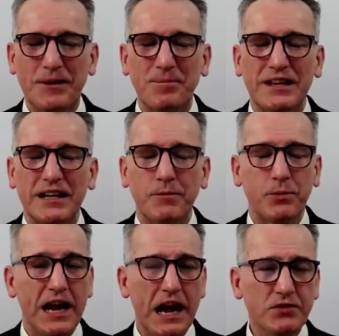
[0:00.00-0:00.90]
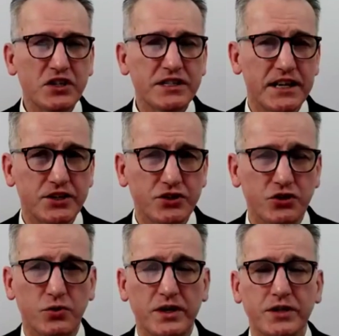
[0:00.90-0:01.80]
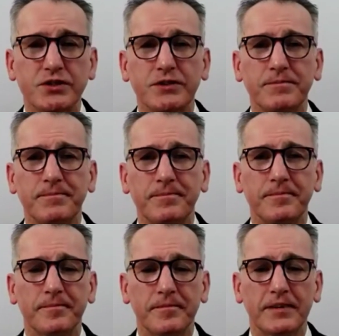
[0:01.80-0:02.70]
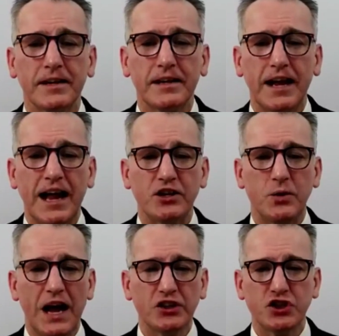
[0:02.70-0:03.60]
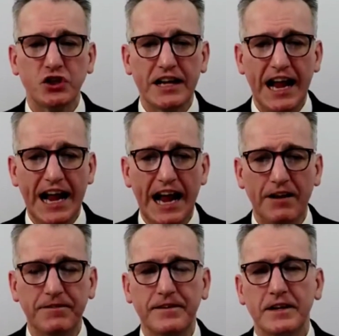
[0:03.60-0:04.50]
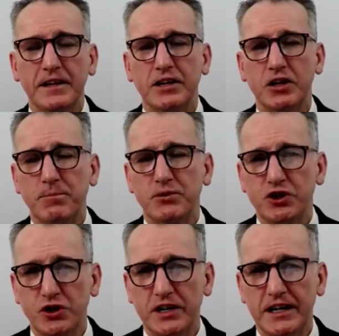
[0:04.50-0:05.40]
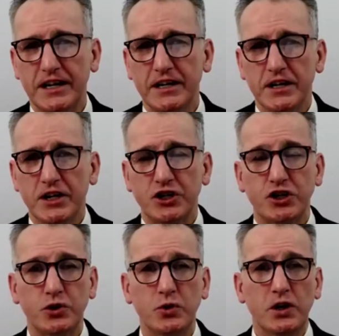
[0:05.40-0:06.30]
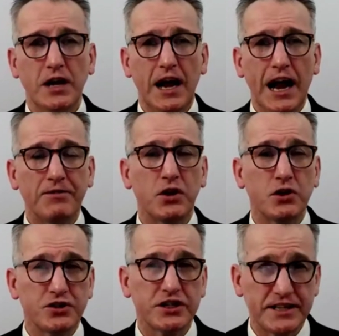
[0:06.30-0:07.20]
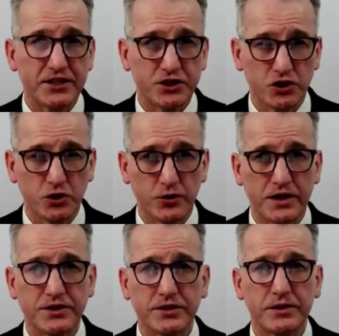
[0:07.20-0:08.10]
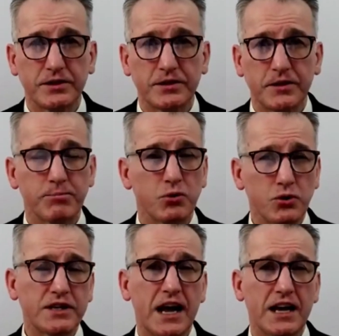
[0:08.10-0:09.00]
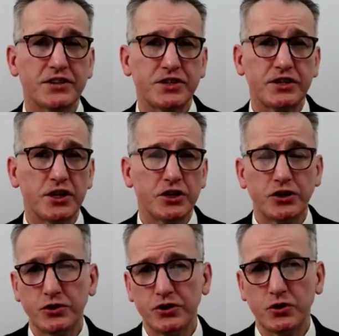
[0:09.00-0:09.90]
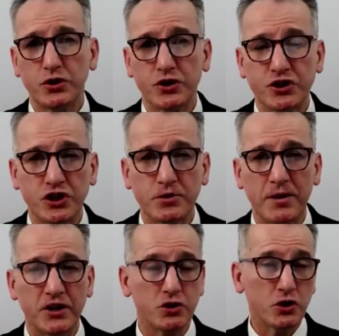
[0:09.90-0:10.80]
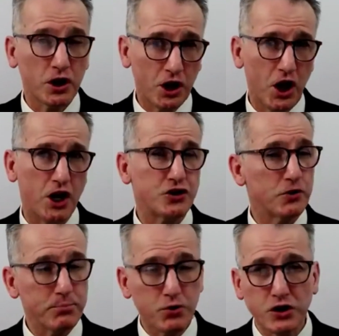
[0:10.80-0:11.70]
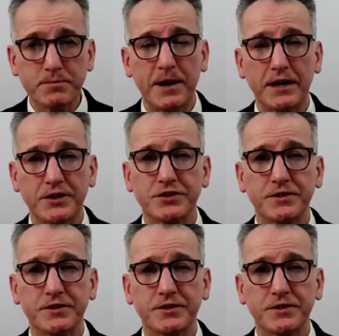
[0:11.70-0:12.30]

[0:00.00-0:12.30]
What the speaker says: If we have success stories and you actually have the opportunity to have those success stories broadcasted to your consumer, your clients, your prospects.